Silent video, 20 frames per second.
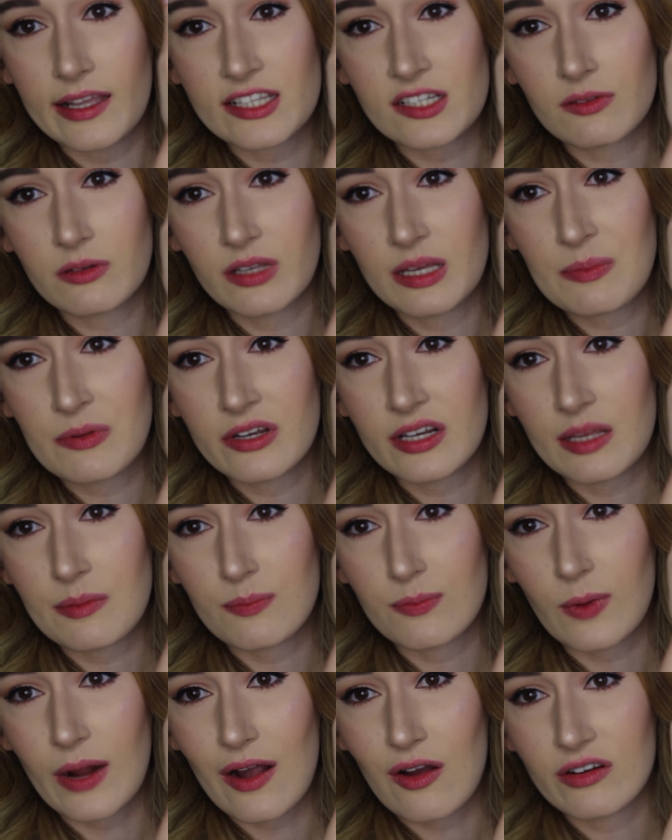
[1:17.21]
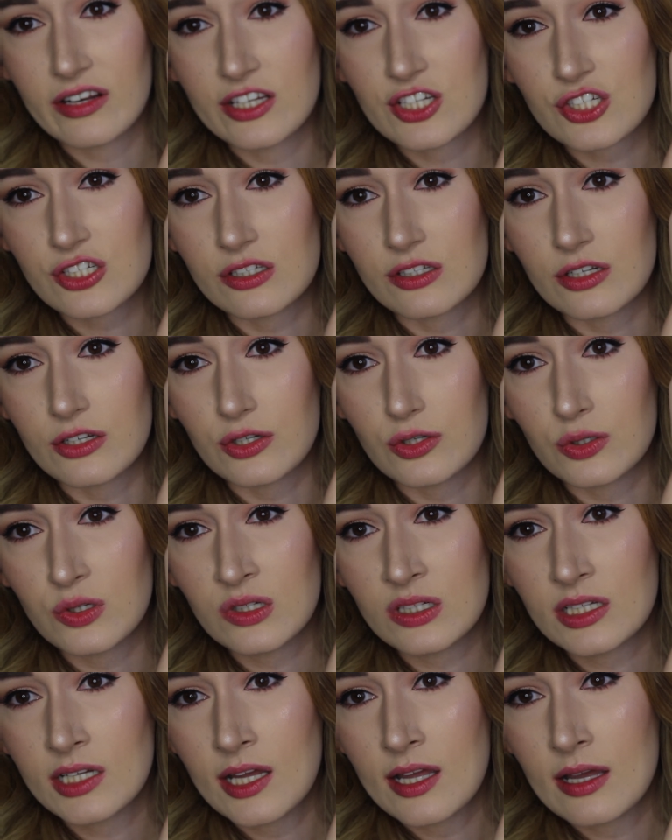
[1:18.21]
It's a really pretty brownish
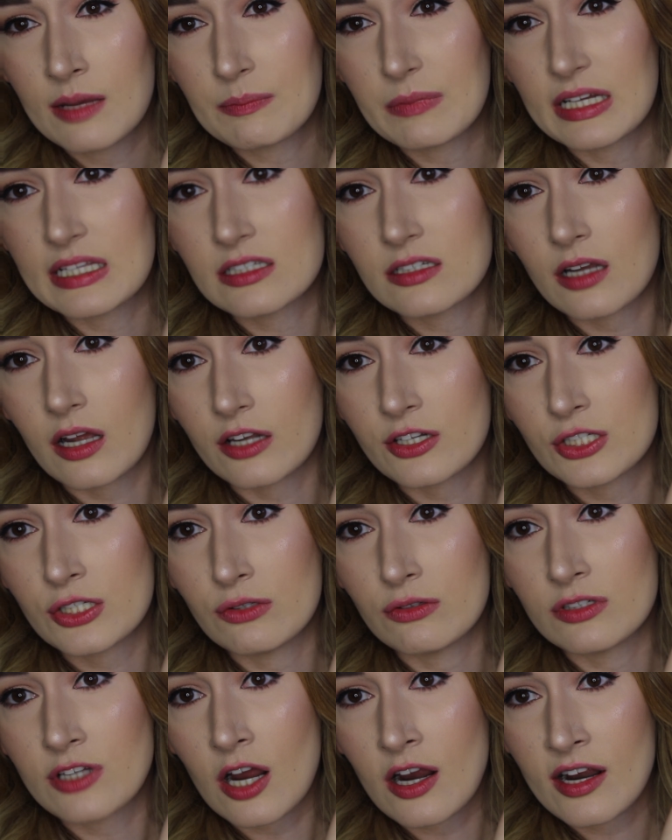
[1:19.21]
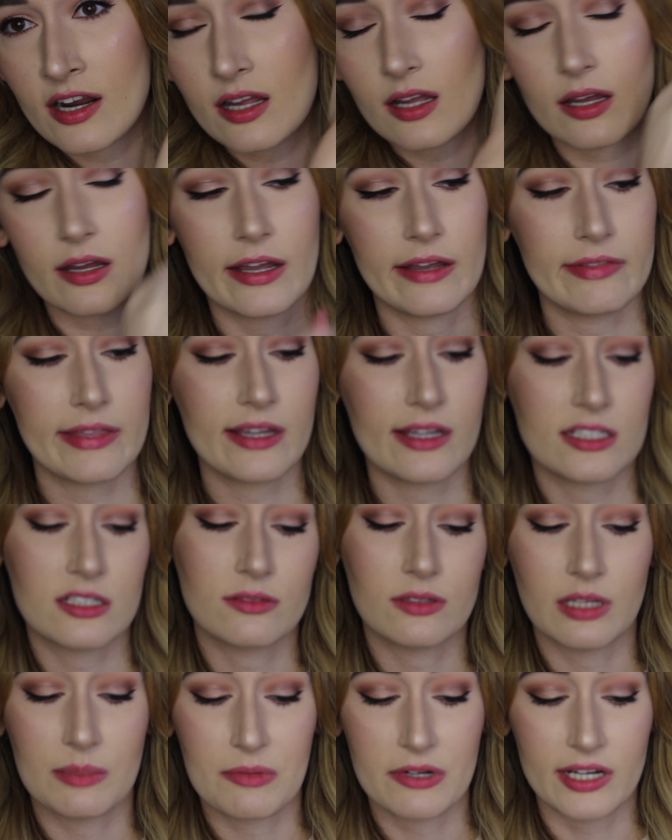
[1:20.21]
nude, but it's not too dark. I think it's a
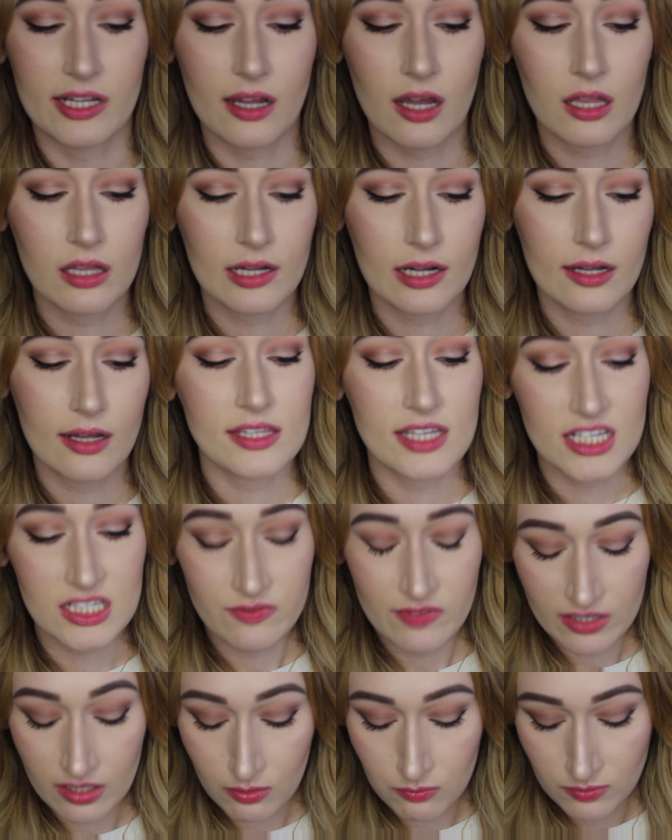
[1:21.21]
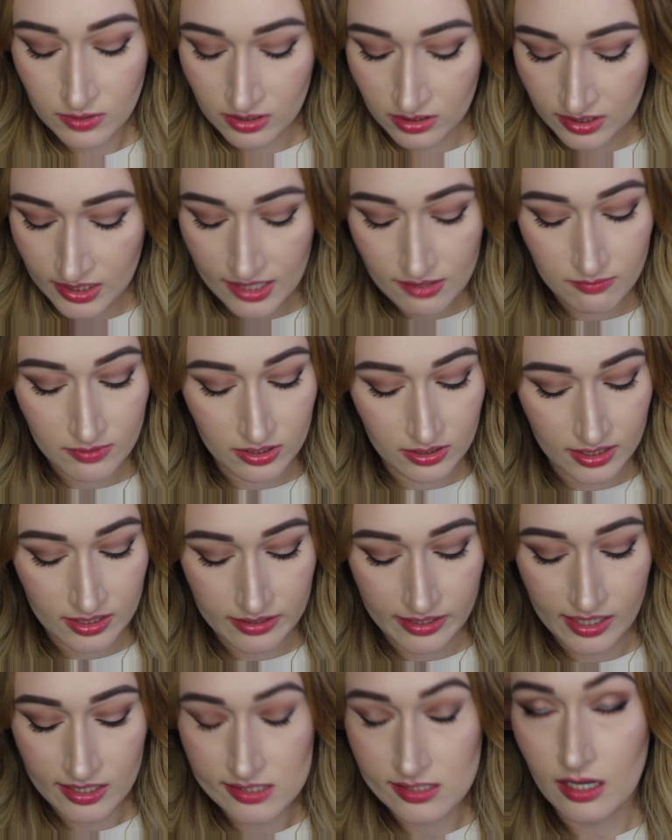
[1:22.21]
really pretty color. These feel really, really
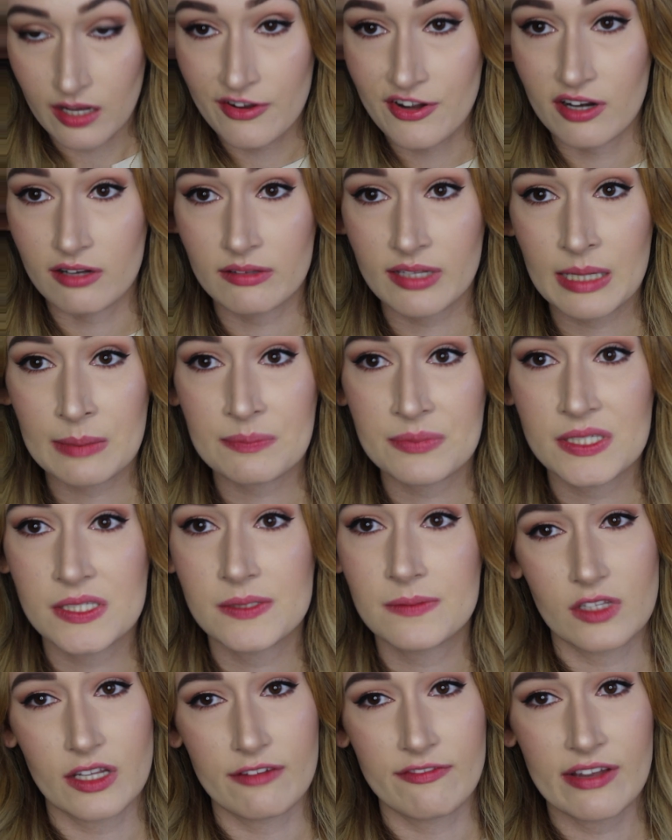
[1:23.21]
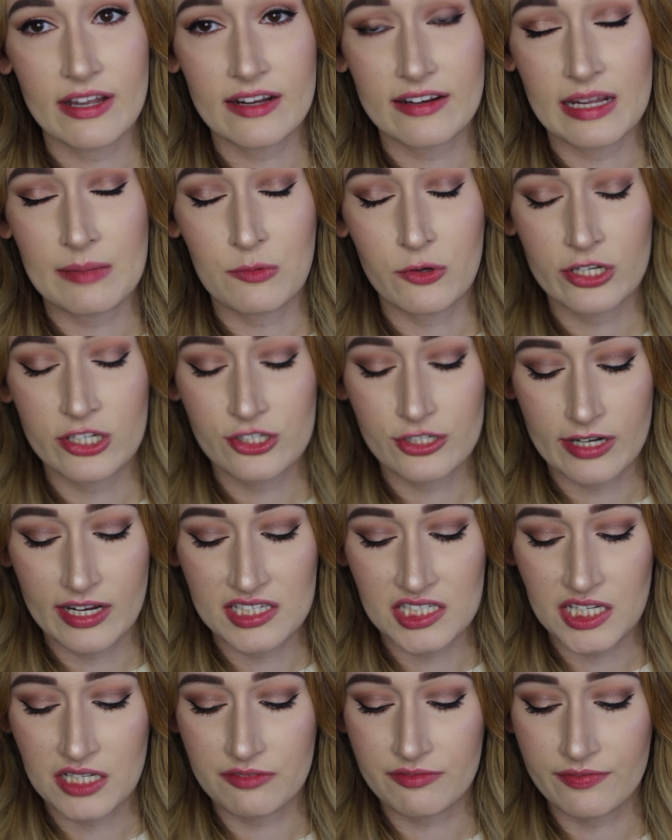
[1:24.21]
nice on your lips. They're very
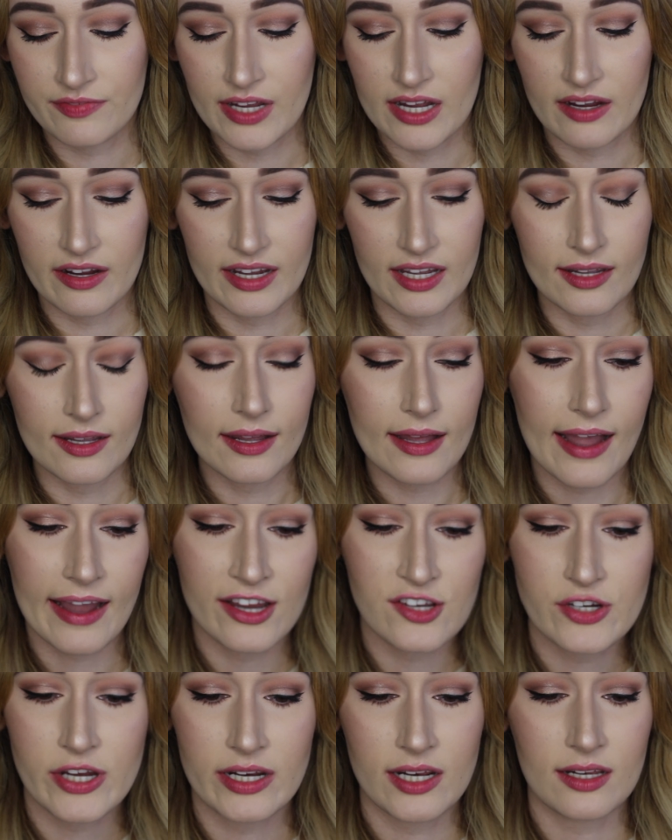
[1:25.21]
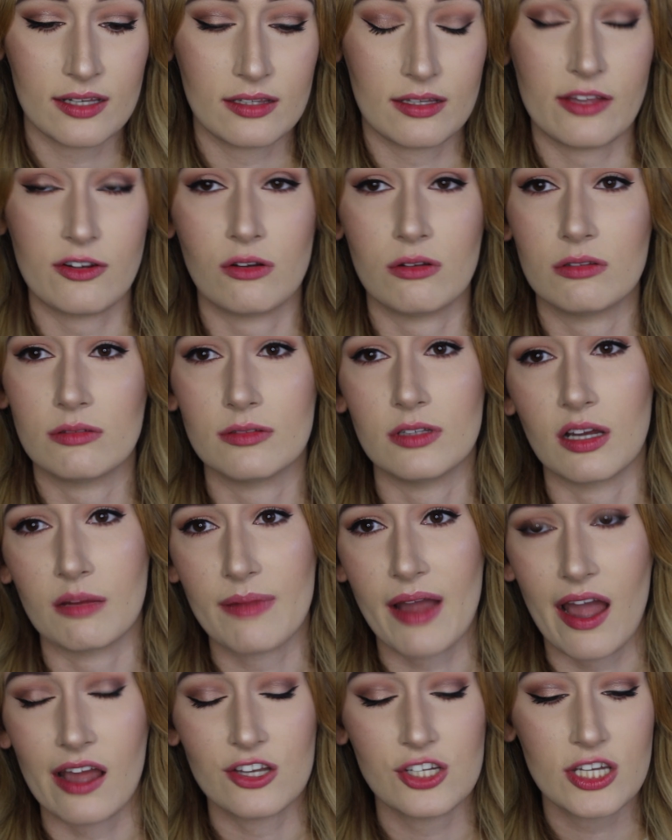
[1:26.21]
moisturizing, very hydrating. They don't look
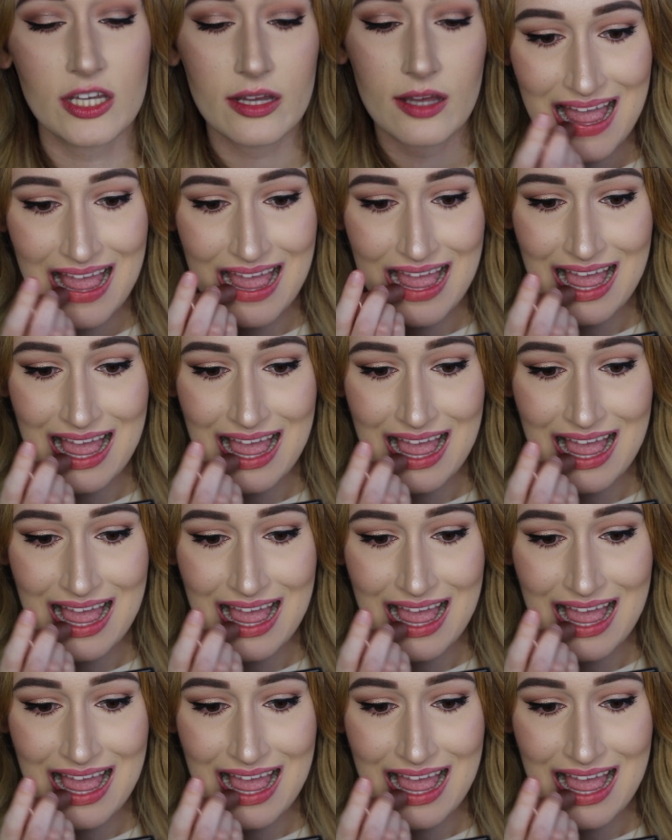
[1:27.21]
patchy.